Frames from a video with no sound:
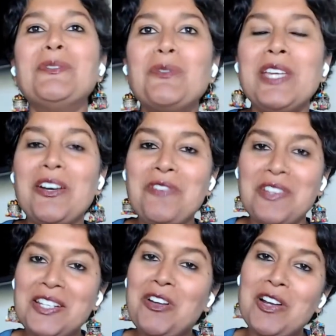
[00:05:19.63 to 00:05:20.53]
We are
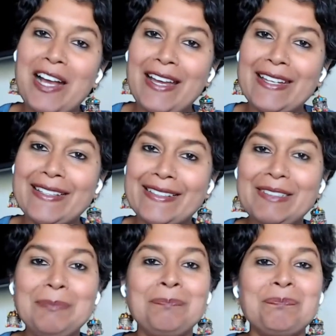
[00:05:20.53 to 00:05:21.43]
very
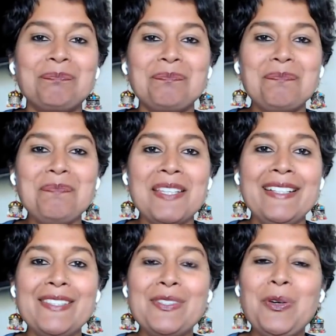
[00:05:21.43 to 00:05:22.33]
non-hierarchical.
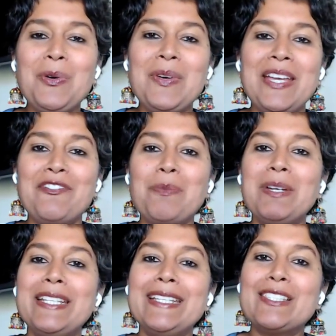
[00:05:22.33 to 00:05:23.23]
So
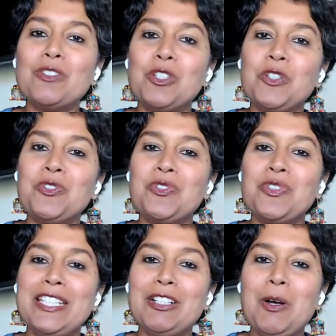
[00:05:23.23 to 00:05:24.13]
everybody is sort of,
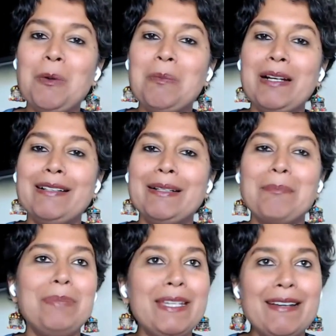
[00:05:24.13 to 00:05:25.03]

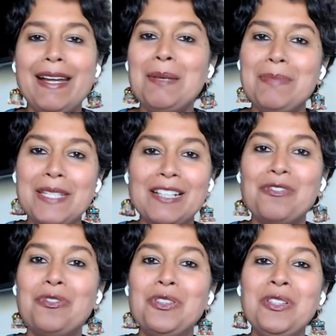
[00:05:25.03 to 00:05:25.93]
be kind, be
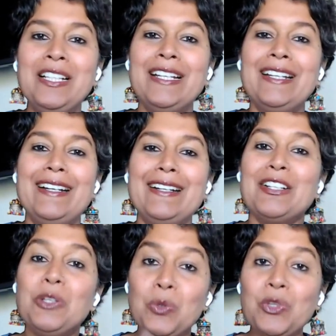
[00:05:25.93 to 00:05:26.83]
helpful,
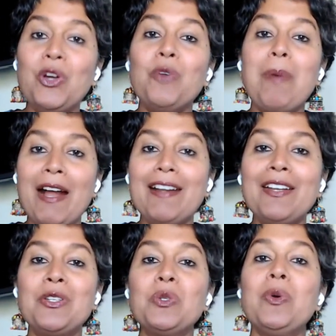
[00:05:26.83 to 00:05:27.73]
do your part
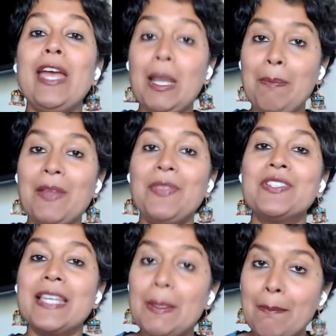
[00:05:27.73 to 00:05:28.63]
to help
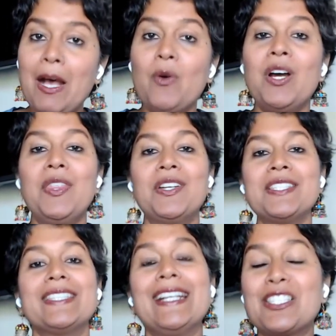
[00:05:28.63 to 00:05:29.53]
others and empower others.
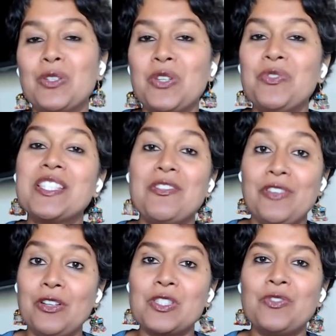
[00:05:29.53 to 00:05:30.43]
That sort of is our
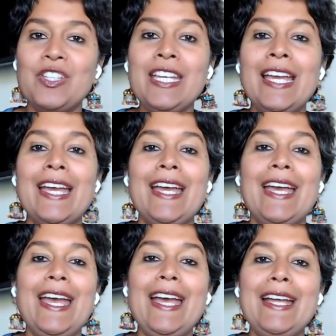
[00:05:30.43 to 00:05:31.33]
philosophy.
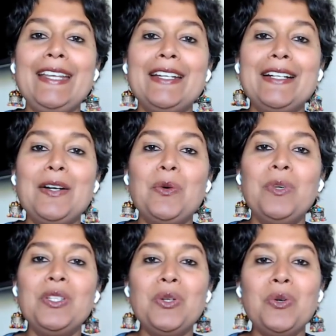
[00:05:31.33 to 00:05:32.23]
And we